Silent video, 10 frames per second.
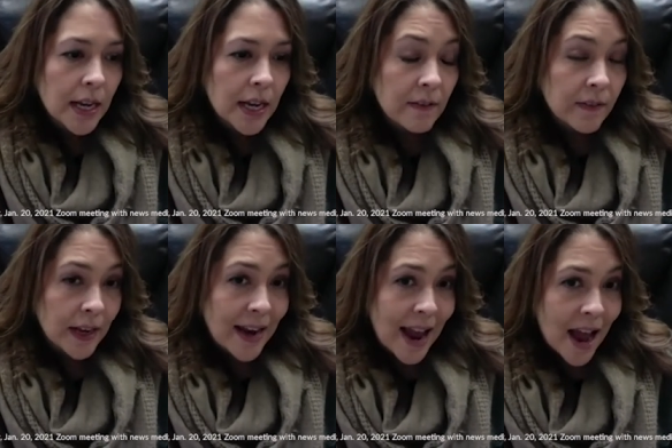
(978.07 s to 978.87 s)
If
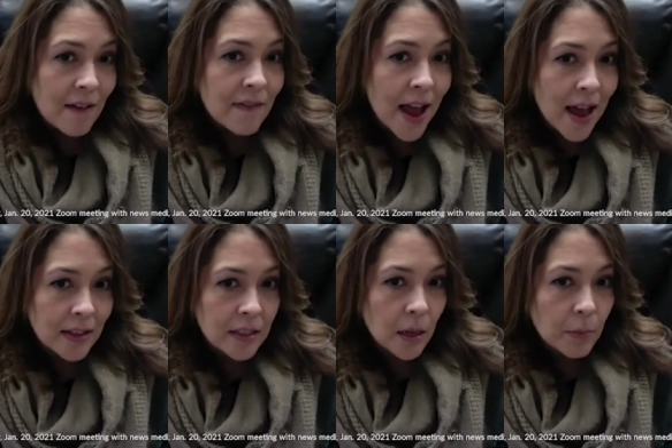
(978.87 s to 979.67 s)
they have
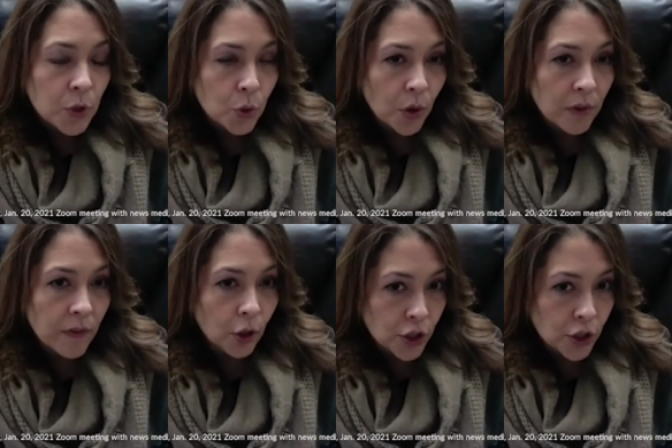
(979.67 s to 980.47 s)
had some sort of
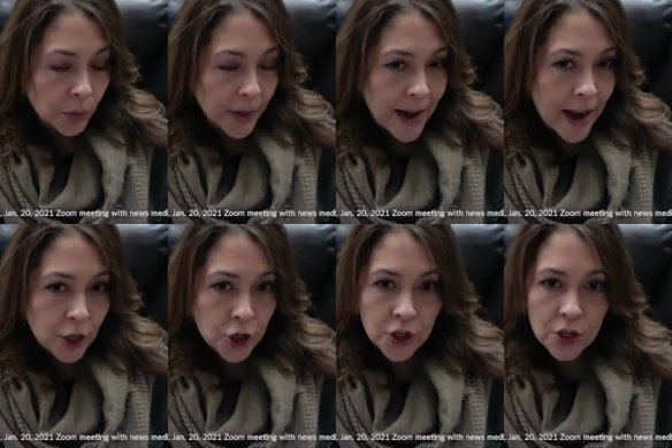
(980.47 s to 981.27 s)
allergic
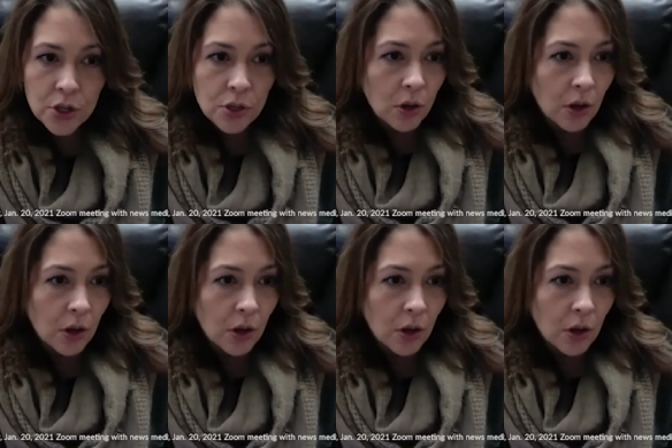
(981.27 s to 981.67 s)
reaction,